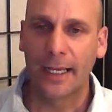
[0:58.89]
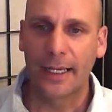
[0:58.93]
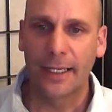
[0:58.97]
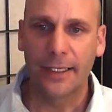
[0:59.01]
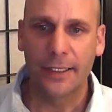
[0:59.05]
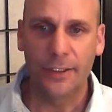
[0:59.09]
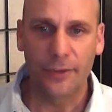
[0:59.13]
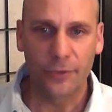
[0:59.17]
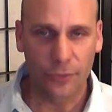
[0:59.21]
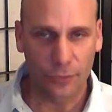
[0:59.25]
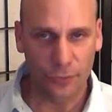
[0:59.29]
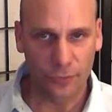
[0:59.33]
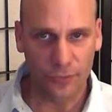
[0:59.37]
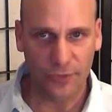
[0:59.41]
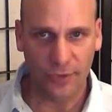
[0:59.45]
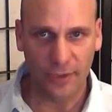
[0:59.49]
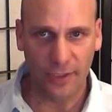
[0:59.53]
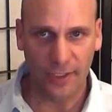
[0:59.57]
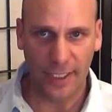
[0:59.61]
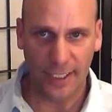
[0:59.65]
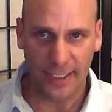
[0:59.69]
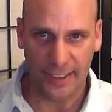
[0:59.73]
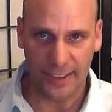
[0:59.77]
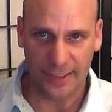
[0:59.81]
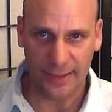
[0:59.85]
is also
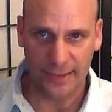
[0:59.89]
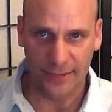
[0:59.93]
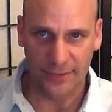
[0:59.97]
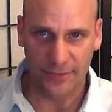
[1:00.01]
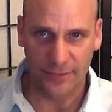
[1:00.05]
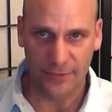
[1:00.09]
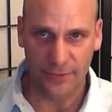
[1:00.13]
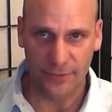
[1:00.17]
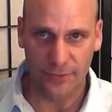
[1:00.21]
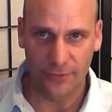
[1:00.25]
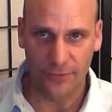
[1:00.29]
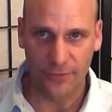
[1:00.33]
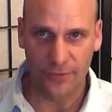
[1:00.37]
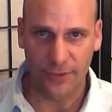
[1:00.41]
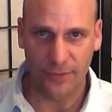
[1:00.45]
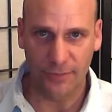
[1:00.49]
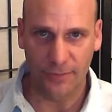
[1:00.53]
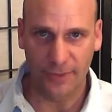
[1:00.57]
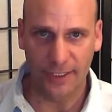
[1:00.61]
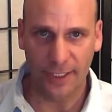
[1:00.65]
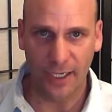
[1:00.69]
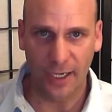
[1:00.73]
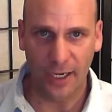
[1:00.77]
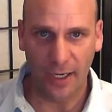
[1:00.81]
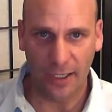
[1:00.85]
likely to
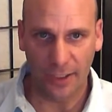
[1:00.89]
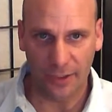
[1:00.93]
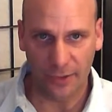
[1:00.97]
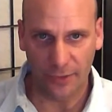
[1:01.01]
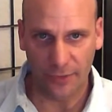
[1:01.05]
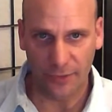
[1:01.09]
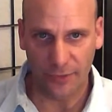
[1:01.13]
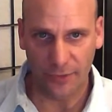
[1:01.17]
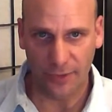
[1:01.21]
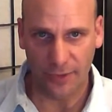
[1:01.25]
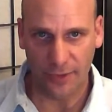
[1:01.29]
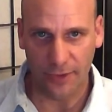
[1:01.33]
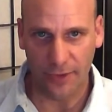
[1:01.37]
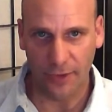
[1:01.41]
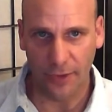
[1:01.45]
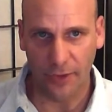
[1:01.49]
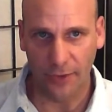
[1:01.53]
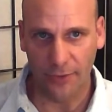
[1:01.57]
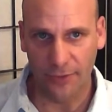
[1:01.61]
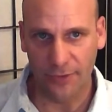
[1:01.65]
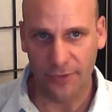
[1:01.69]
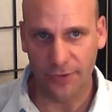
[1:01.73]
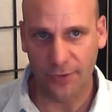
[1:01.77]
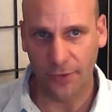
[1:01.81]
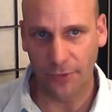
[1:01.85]
be high on
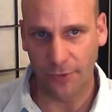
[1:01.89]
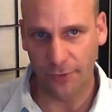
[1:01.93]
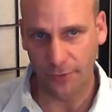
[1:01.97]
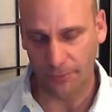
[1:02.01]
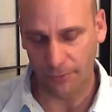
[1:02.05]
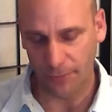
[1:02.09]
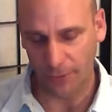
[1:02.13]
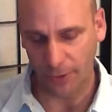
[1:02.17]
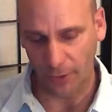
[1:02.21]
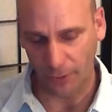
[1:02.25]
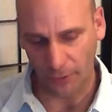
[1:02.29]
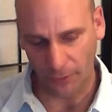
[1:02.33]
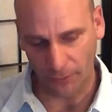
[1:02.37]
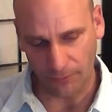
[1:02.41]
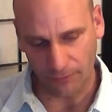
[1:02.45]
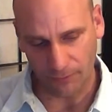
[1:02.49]
the totem pole.